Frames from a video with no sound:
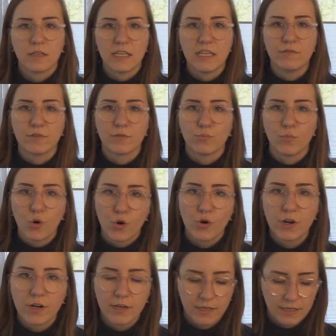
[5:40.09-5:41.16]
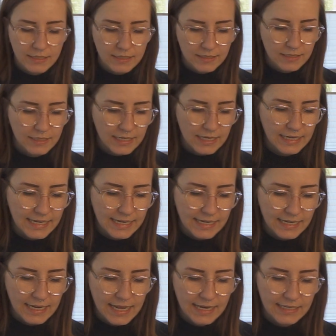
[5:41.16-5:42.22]
even more
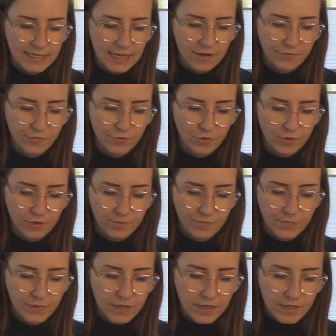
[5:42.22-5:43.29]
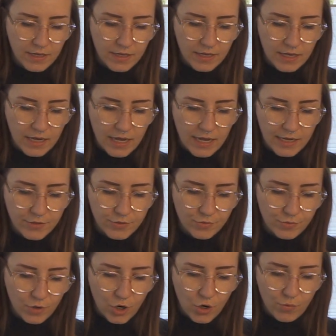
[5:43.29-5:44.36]
clean and careful, I
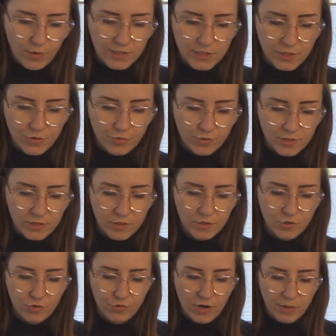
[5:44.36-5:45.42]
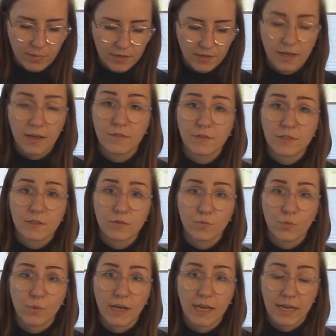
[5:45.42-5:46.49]
do always use rubber gloves
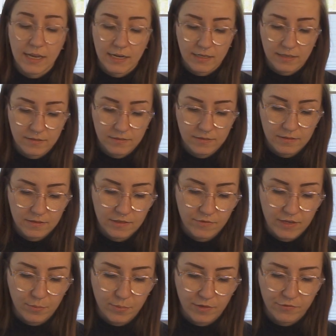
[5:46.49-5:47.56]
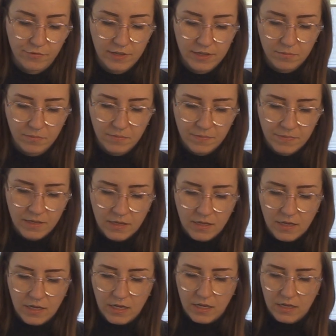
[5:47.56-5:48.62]
when developing film.
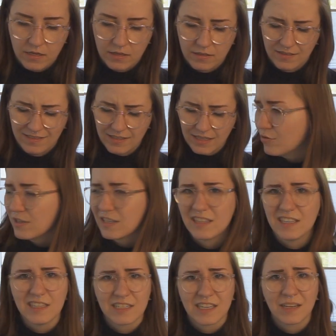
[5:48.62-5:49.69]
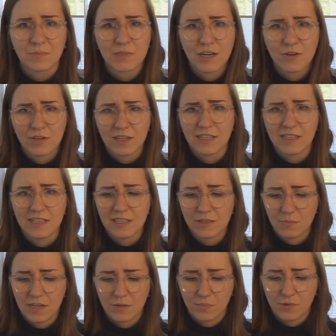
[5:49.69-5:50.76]
During these times currently, these
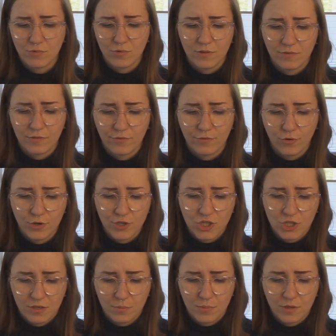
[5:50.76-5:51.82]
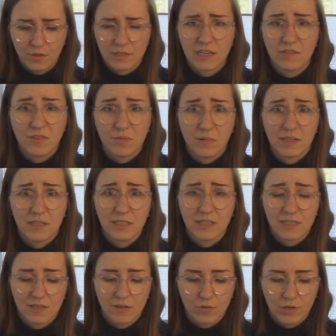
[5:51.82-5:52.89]
might be worth a fortune because everybody
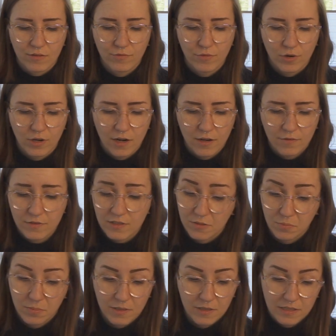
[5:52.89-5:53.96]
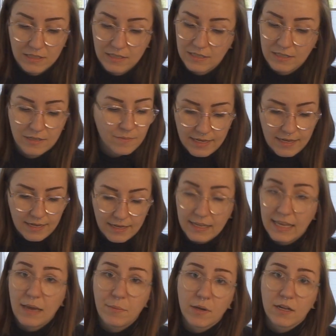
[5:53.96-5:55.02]
is looking for gloves, but
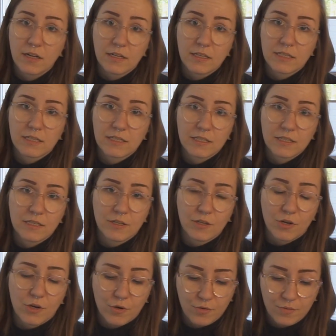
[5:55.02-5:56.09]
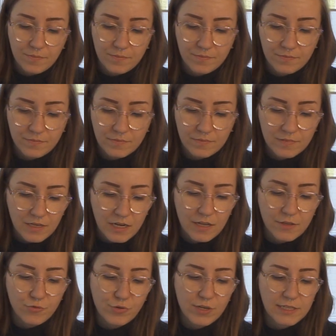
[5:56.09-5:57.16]
chemicals, you know, are
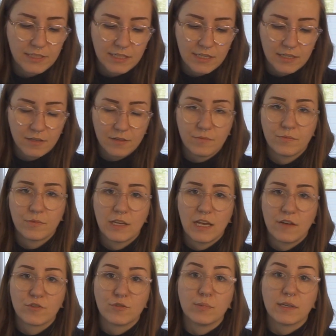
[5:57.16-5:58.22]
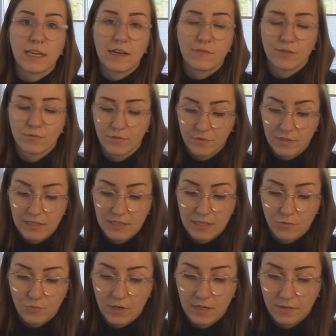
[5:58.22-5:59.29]
the real deal. You have to be careful with these
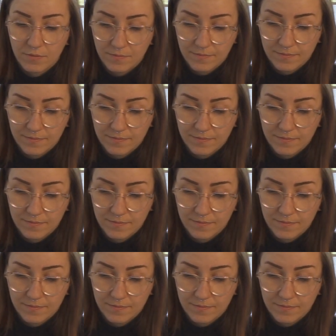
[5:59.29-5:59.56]
as well.